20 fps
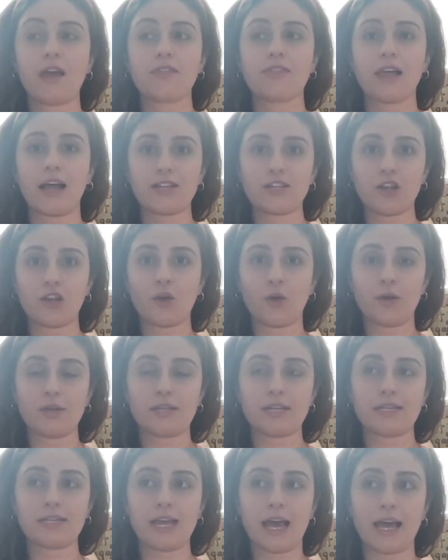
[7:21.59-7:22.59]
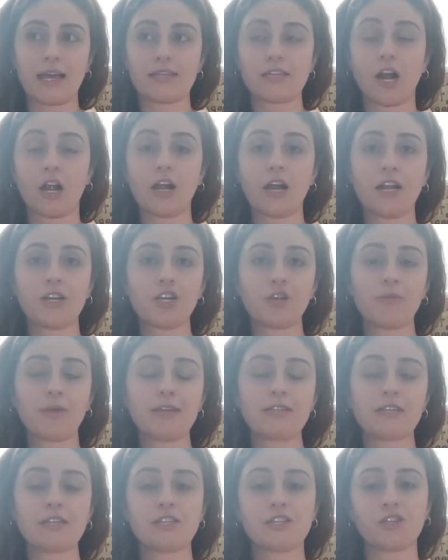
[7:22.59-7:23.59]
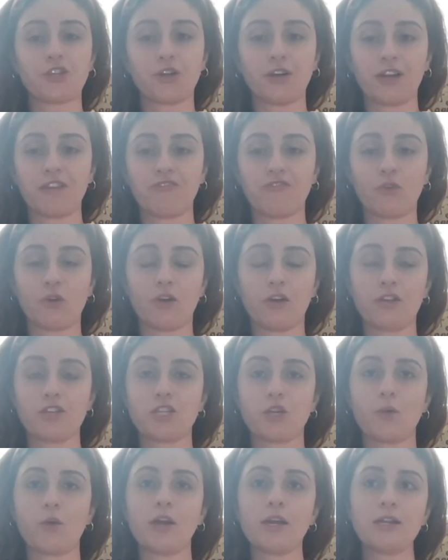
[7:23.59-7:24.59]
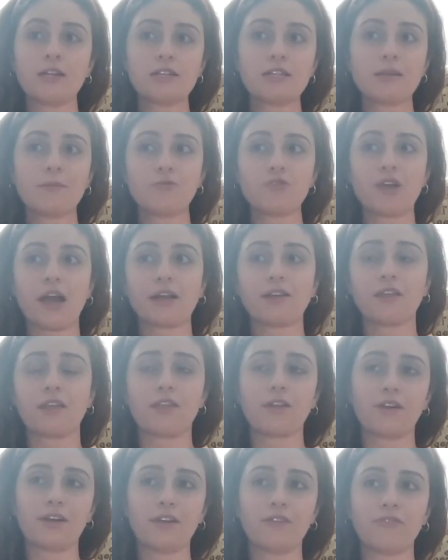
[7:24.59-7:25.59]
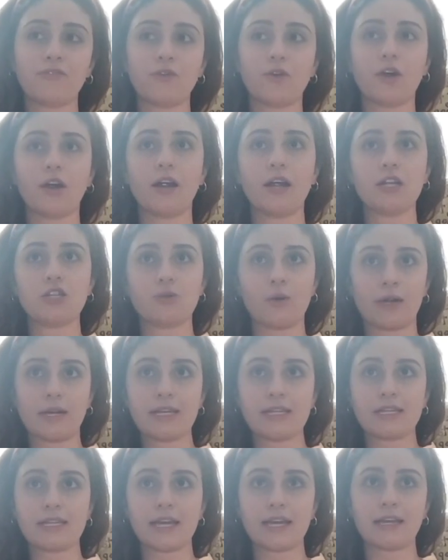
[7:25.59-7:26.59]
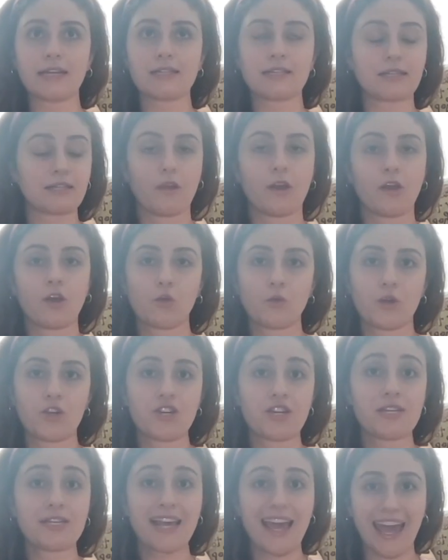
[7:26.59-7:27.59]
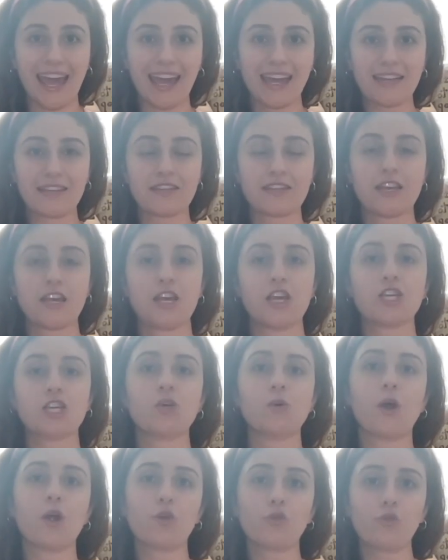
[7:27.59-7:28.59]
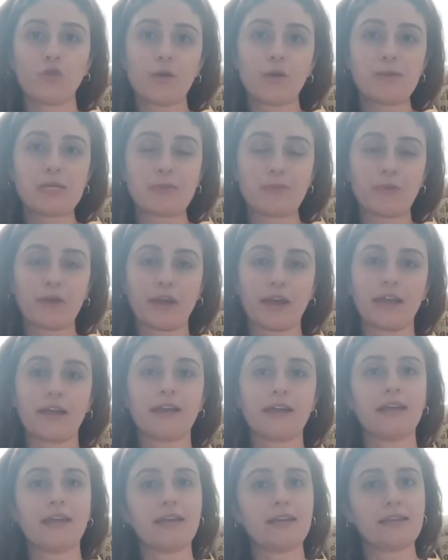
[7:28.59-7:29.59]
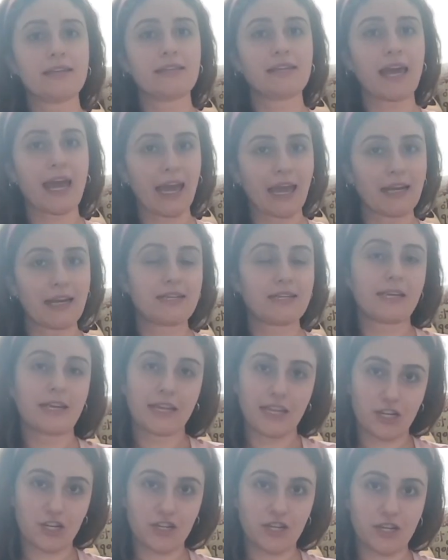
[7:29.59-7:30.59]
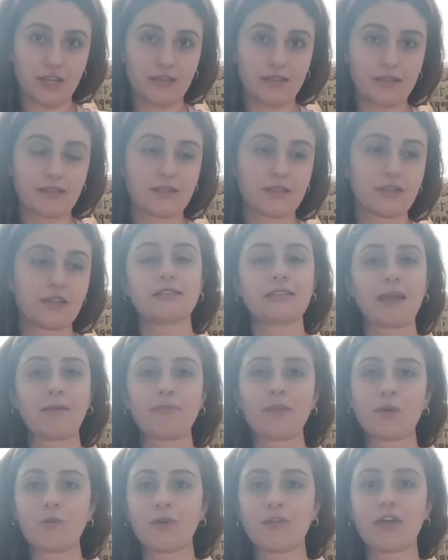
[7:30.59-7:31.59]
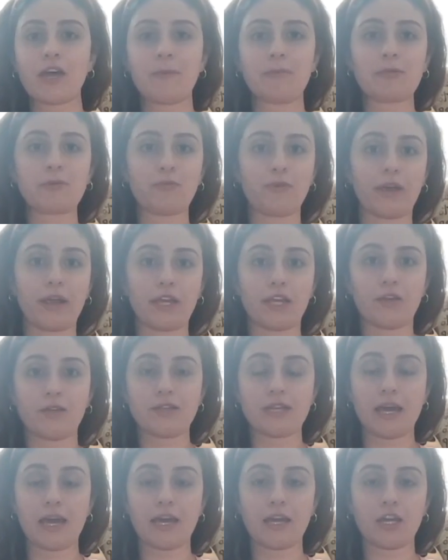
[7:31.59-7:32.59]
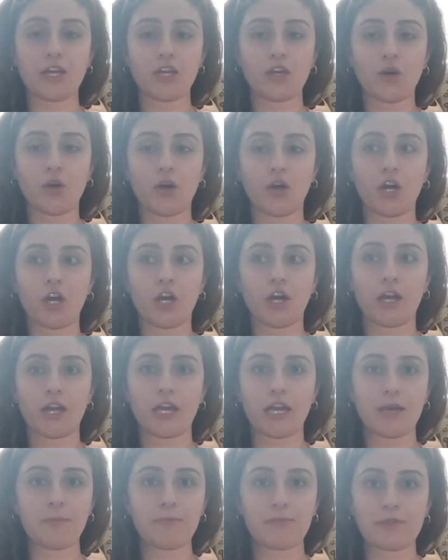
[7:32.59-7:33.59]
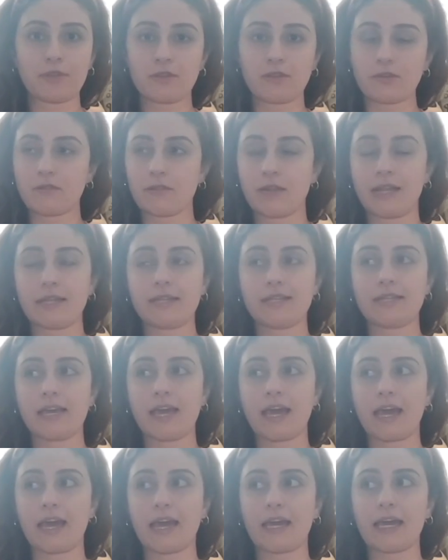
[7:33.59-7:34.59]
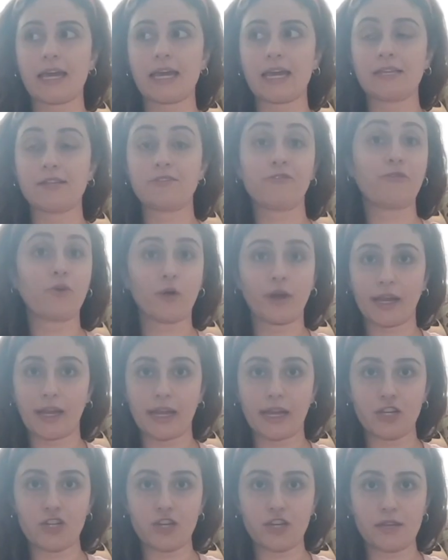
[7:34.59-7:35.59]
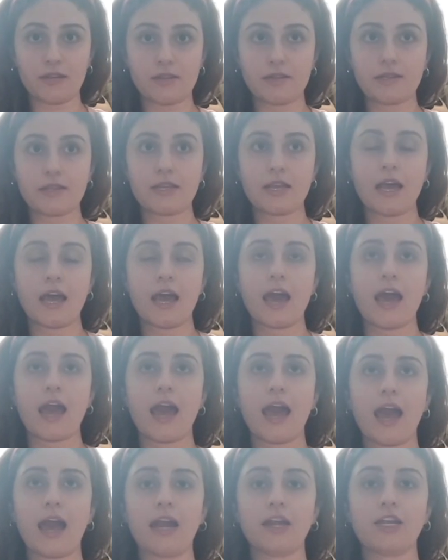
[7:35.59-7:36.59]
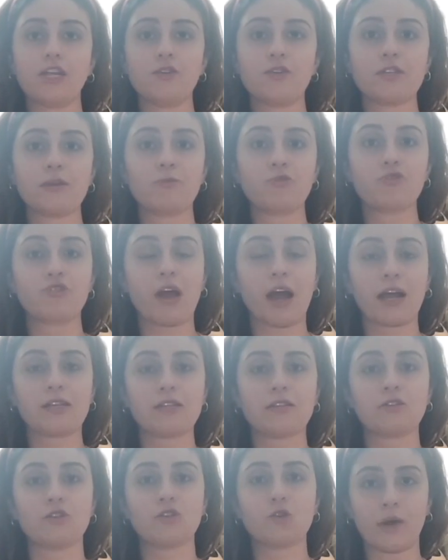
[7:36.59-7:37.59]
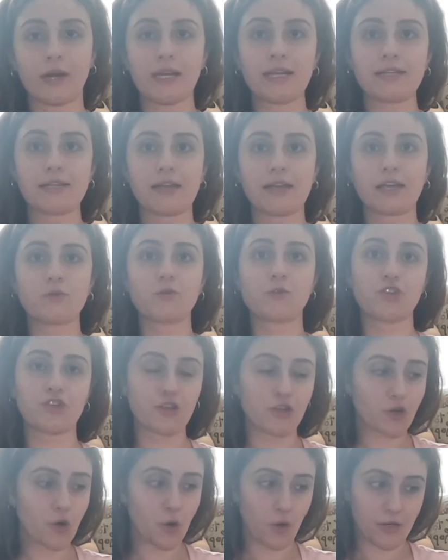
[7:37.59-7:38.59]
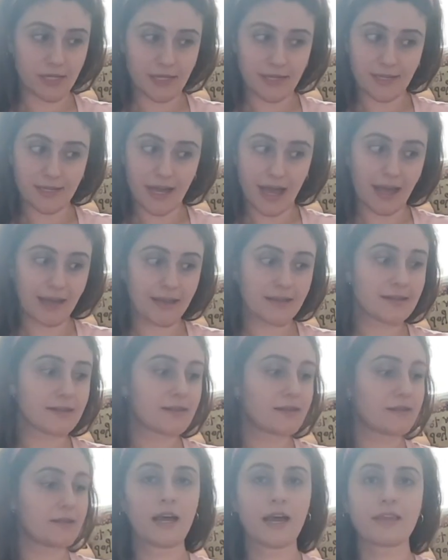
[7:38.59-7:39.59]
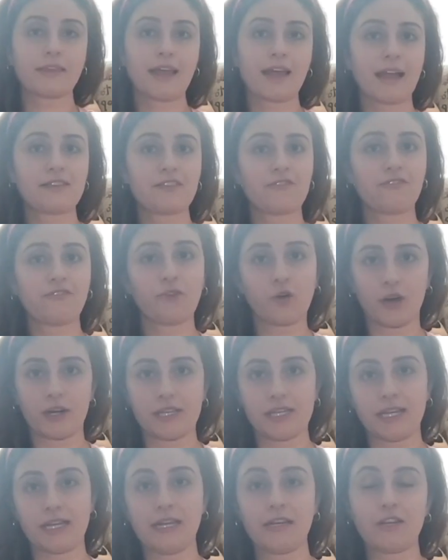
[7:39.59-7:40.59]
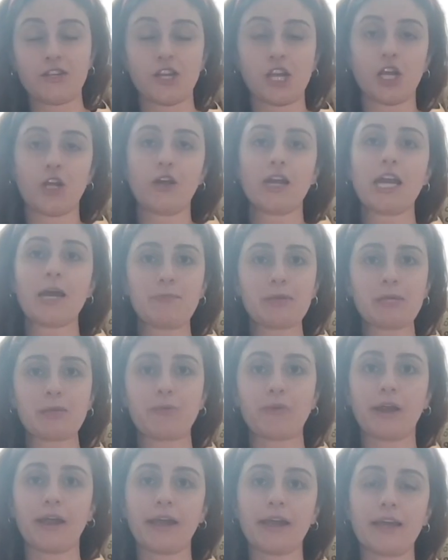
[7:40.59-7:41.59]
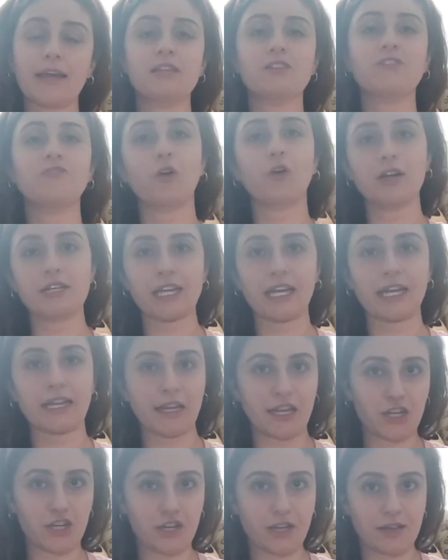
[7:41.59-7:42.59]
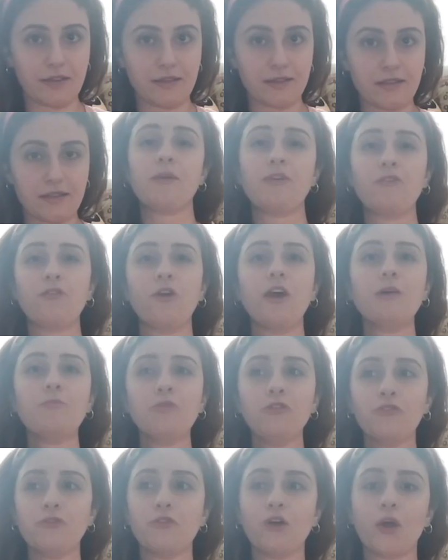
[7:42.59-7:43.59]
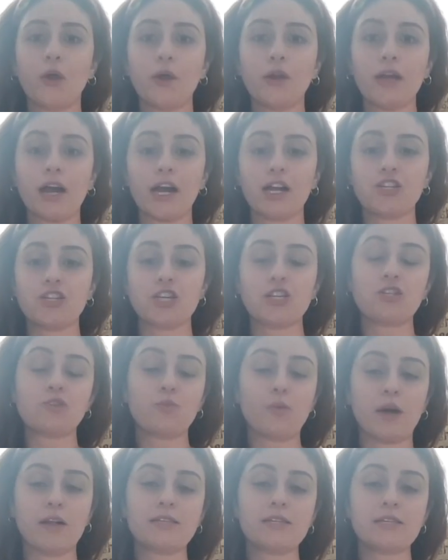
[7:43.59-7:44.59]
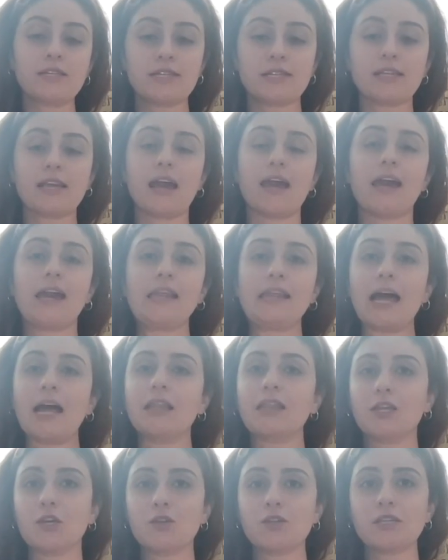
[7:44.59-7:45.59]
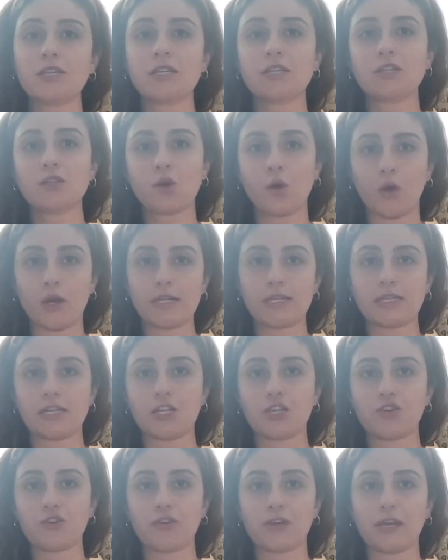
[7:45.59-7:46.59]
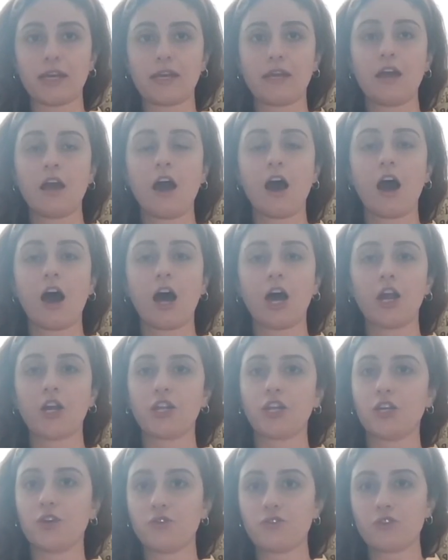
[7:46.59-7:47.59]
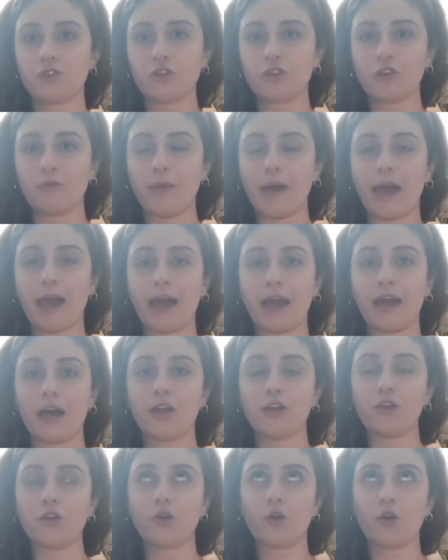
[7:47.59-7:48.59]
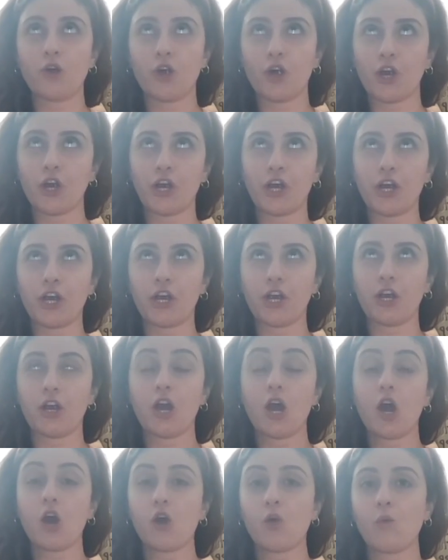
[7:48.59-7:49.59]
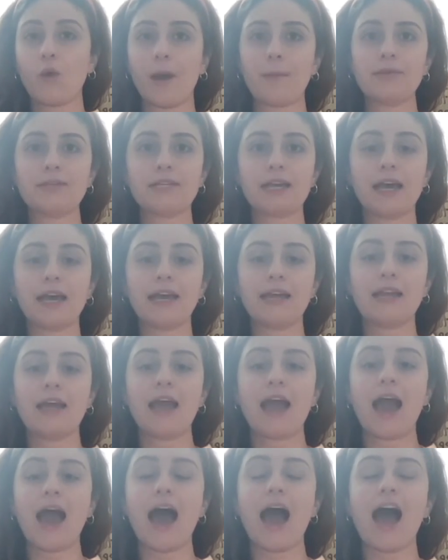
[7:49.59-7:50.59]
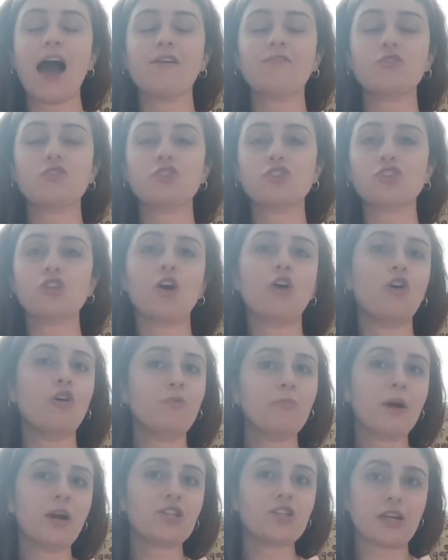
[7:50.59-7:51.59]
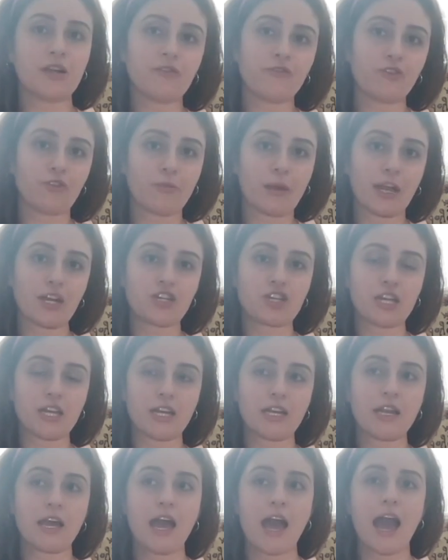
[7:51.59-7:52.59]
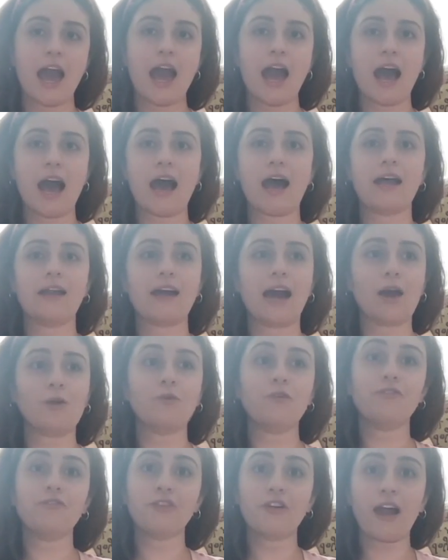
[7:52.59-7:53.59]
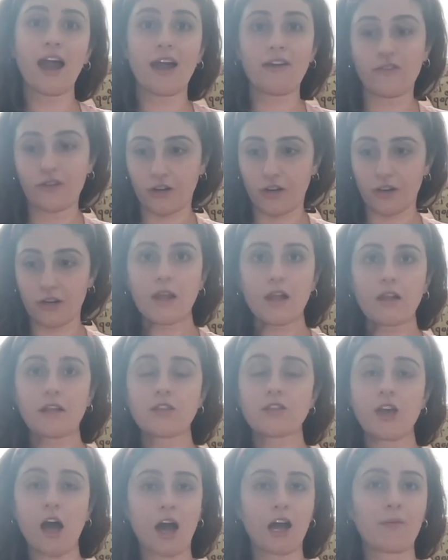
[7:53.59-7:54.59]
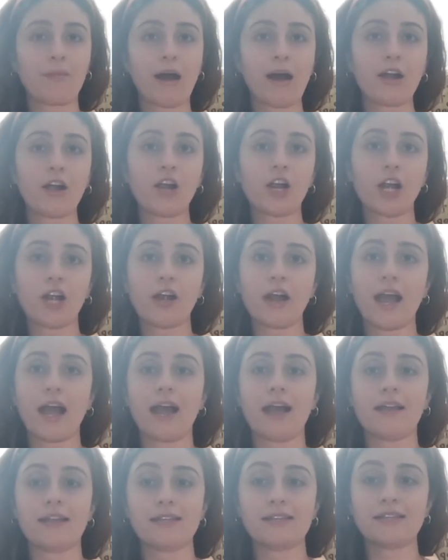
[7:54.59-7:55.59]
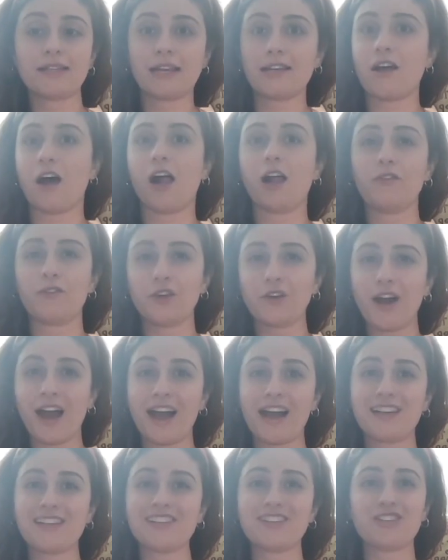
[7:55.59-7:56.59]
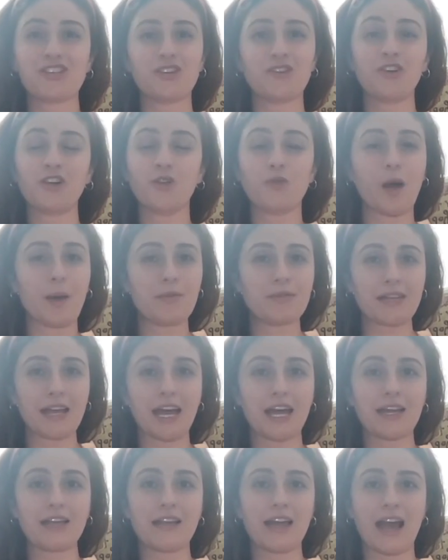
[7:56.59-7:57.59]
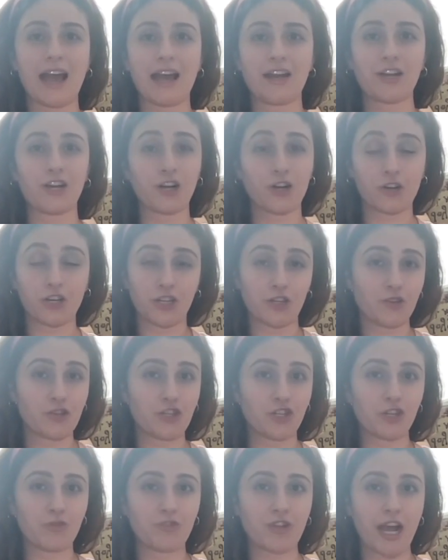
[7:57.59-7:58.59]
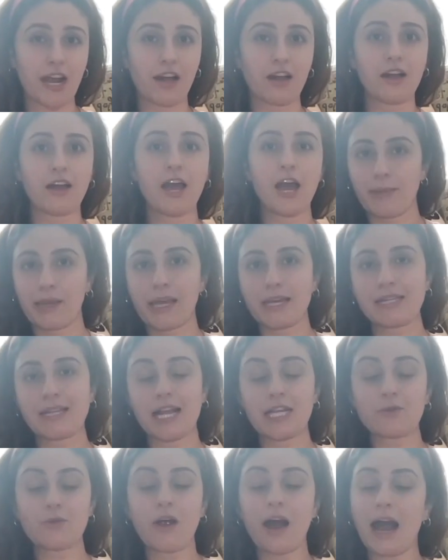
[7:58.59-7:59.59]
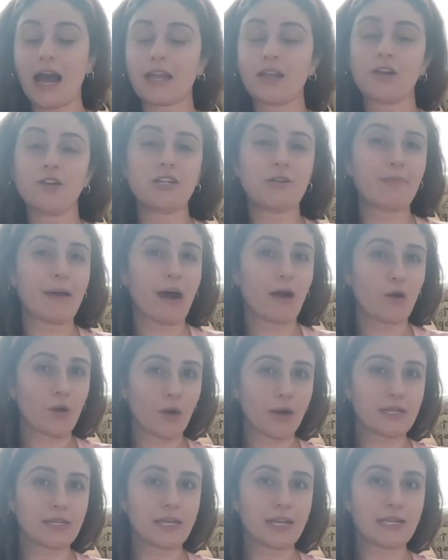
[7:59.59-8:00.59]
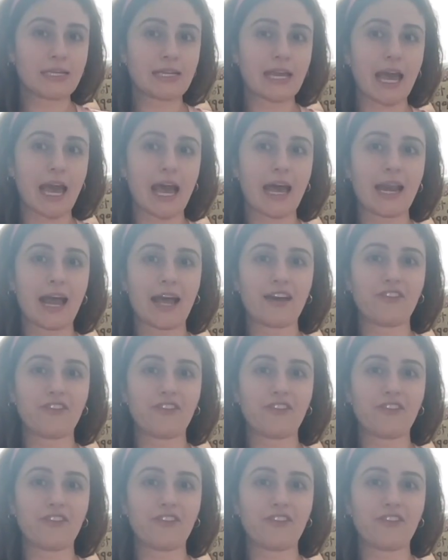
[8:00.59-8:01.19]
That's our corset size. Our underbust is 34. So we're gonna subtract 34 and 26, which is 8. So our rib spring is 8 inches. Same thing with hip spring. You take your hips, let's say it's 40 inches, and you subtract 26, which is your corset size. That's 14, so your hip spring is 14 inches. Before I move forward, I just want to say that Lucy's Corsetry on YouTube and her website have so much information, and I will forever talk about her and send all of you guys to her website and her YouTube channel because that's where I learned about corsets, and I